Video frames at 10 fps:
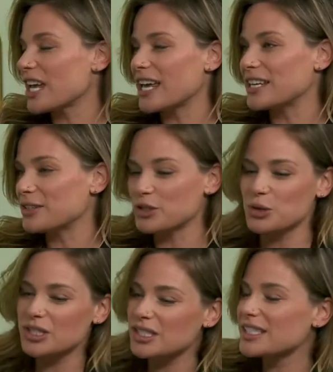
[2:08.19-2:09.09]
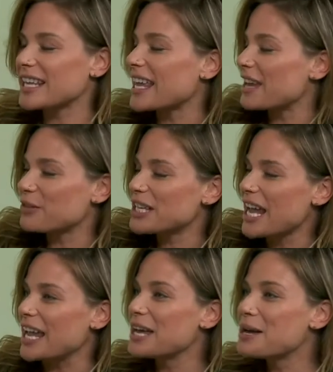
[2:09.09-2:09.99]
and noodles like every
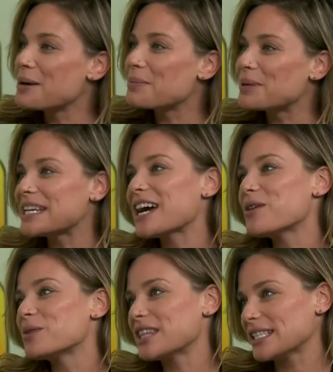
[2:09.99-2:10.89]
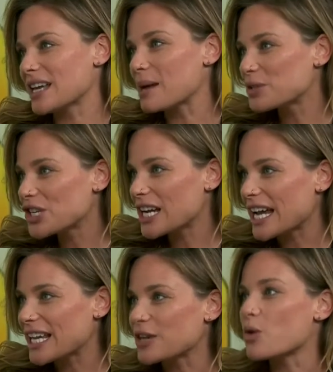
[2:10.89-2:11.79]
day. But now with this option,
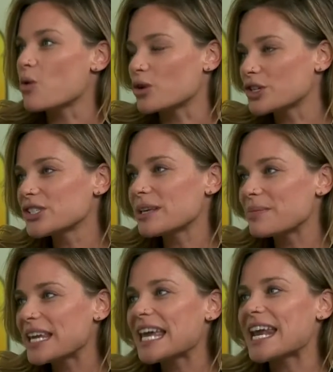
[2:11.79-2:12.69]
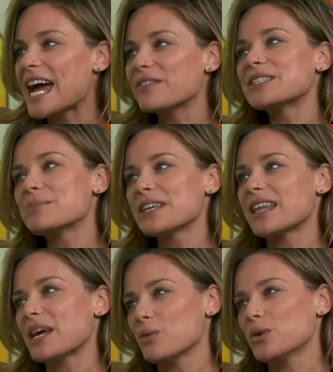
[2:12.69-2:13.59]
I can order something and have something that I